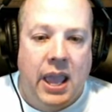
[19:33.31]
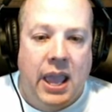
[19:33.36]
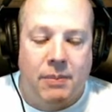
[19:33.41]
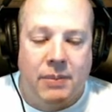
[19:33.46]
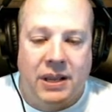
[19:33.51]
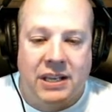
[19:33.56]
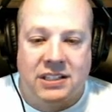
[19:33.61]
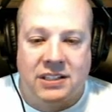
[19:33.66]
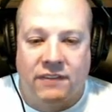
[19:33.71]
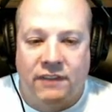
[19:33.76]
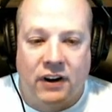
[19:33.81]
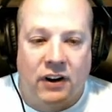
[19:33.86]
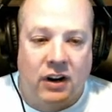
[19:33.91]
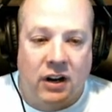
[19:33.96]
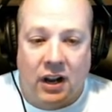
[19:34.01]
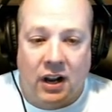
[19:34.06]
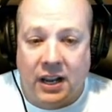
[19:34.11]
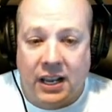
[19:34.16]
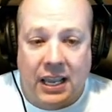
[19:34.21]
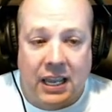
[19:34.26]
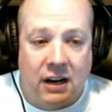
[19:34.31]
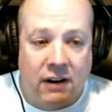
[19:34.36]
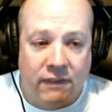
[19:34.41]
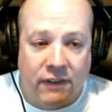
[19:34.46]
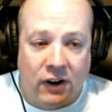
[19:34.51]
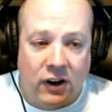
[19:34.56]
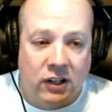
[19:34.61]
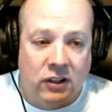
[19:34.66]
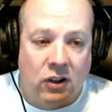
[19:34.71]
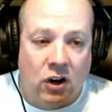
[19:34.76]
It's a very, again, a
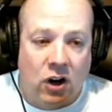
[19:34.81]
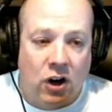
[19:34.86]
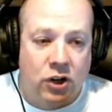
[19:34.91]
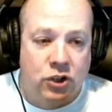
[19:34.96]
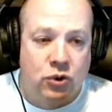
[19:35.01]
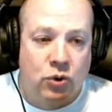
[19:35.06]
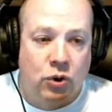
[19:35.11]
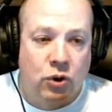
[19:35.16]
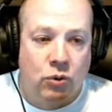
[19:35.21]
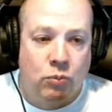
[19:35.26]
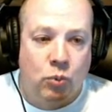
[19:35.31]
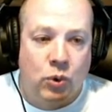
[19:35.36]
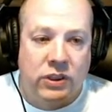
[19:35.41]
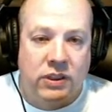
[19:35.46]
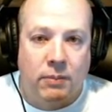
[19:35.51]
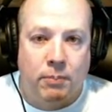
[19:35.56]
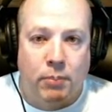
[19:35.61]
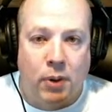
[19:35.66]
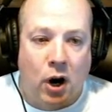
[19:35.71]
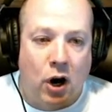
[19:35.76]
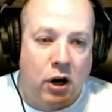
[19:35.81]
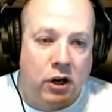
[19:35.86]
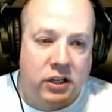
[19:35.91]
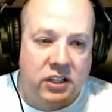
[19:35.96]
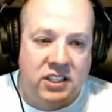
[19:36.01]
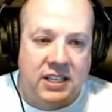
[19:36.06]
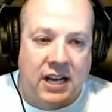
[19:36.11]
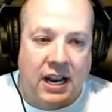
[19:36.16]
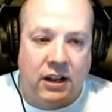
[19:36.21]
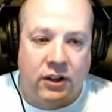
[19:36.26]
very large room with a barn
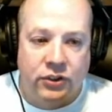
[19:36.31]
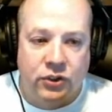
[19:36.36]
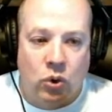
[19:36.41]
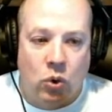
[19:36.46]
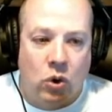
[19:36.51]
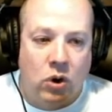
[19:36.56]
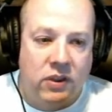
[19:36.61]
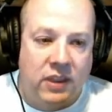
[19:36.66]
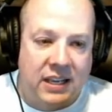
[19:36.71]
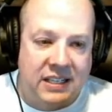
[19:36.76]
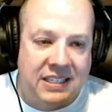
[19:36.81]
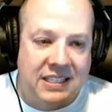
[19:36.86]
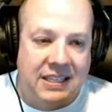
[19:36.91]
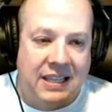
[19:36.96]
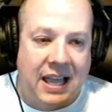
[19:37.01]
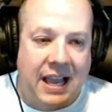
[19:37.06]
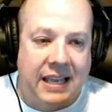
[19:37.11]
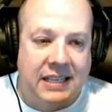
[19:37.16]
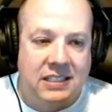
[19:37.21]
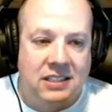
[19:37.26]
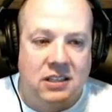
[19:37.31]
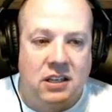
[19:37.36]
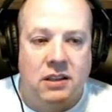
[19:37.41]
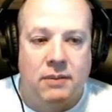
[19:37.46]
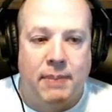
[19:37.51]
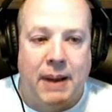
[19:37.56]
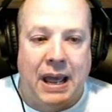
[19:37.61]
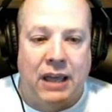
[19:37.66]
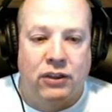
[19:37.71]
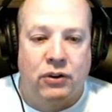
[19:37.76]
style door that slides to the
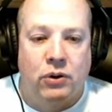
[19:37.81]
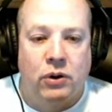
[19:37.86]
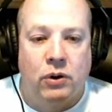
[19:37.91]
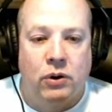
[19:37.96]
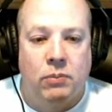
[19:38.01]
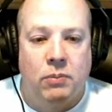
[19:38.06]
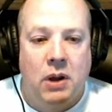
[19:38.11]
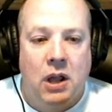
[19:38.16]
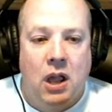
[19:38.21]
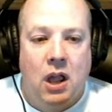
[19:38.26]
bathroom.